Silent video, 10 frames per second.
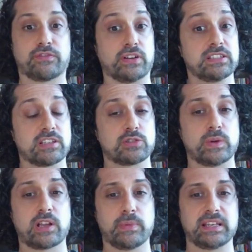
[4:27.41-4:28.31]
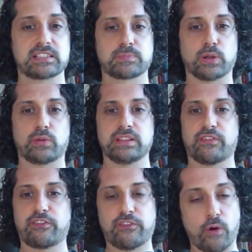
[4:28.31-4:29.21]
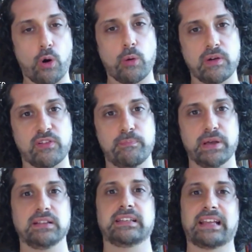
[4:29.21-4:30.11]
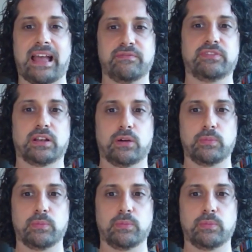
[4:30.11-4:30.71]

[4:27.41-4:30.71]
For instance, we could be exploring the form of a building envelope